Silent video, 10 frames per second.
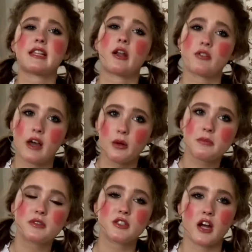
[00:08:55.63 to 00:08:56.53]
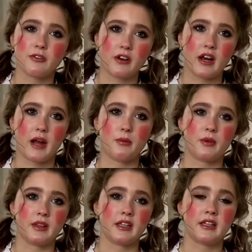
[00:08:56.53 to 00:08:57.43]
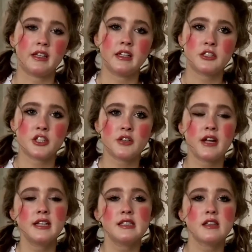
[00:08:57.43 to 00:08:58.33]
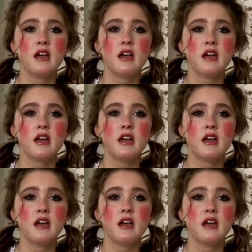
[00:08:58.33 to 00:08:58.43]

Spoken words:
that'll help soften it up with the heat it generates.